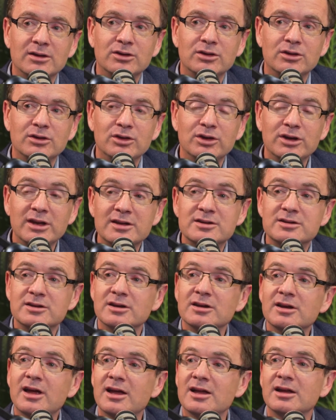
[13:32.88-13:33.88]
need
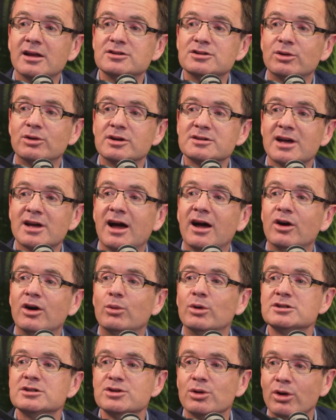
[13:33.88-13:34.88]
to retire, or
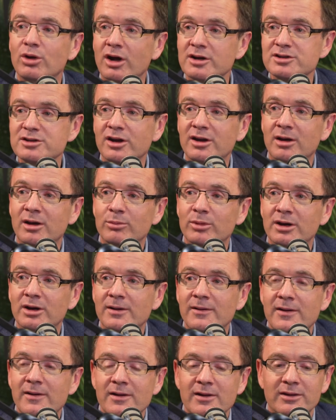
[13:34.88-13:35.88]
what's your lotto number,
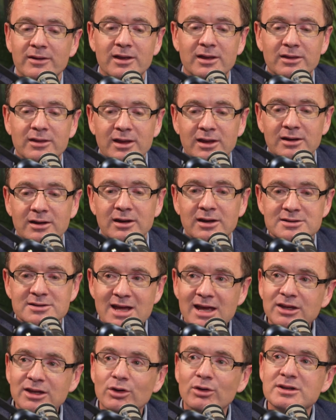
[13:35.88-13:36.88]
then
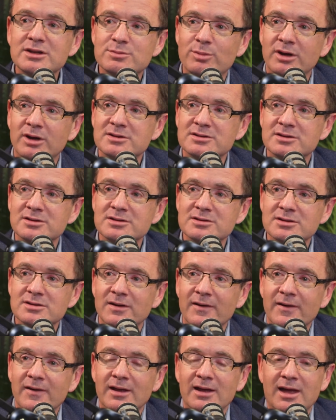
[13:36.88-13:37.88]
take your expenses
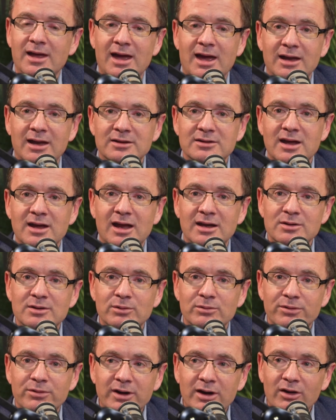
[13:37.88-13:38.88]

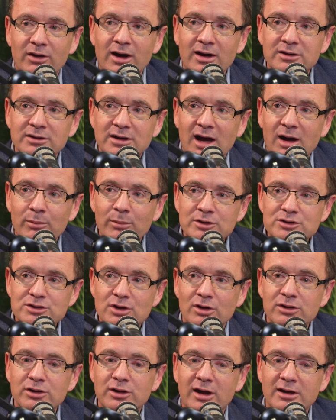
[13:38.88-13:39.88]
and figure out how much
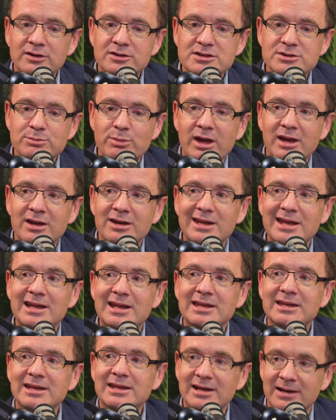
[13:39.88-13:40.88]
are you going to spend in a
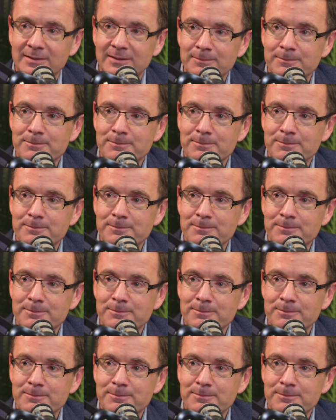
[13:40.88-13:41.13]
year.